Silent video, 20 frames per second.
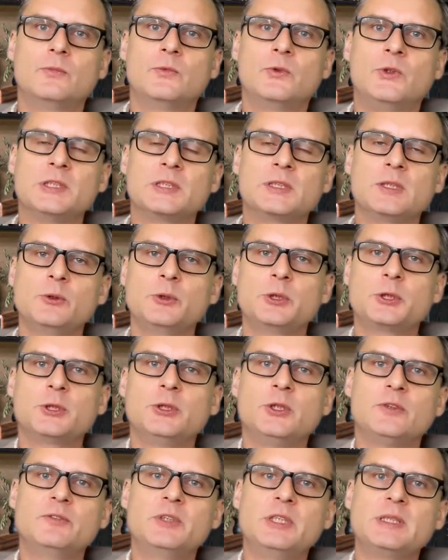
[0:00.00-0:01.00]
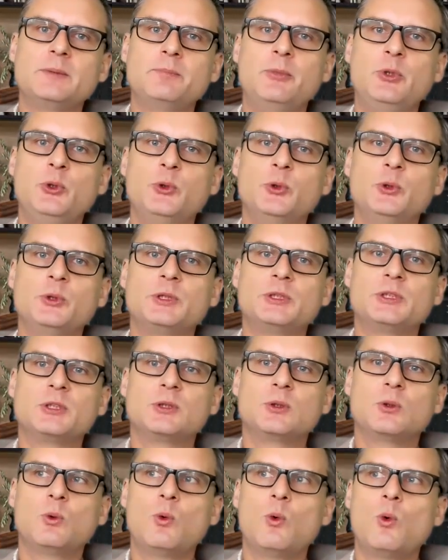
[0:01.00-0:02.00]
resolution of
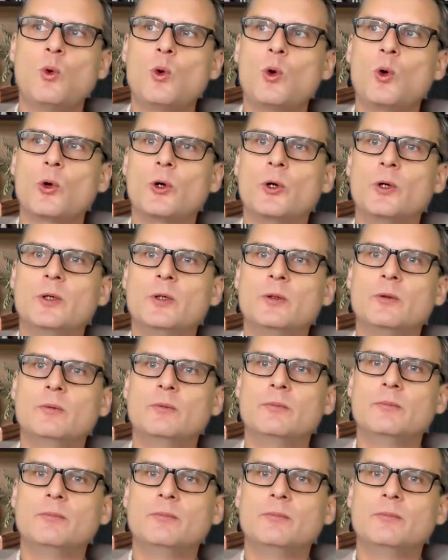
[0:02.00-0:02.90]
disputes or